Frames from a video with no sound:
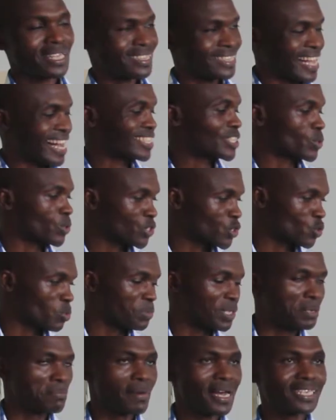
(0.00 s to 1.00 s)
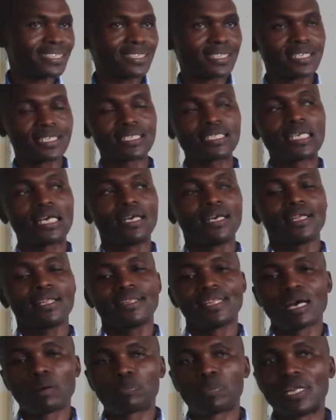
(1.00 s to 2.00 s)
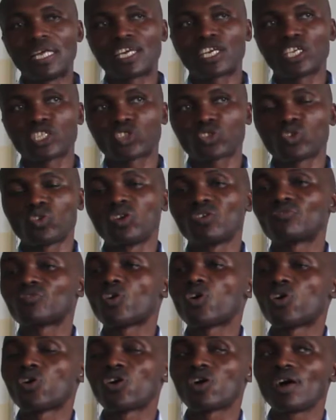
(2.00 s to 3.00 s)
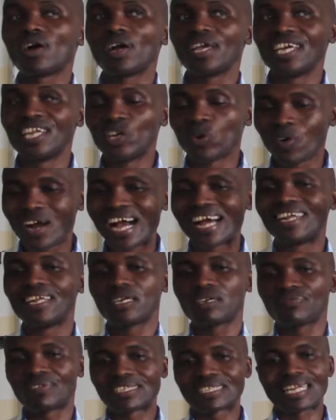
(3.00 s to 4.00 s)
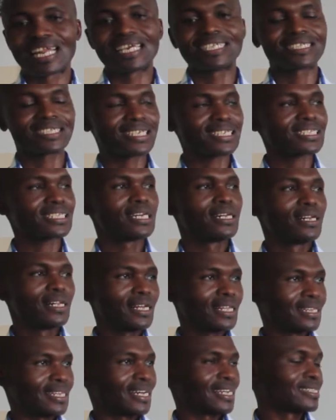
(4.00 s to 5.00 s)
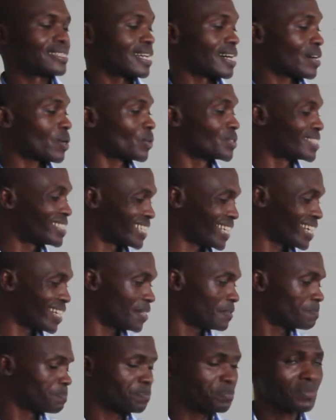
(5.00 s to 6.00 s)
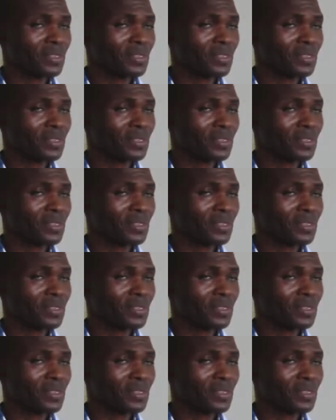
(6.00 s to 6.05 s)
That also minimizes the application of inorganic fertilizers that contain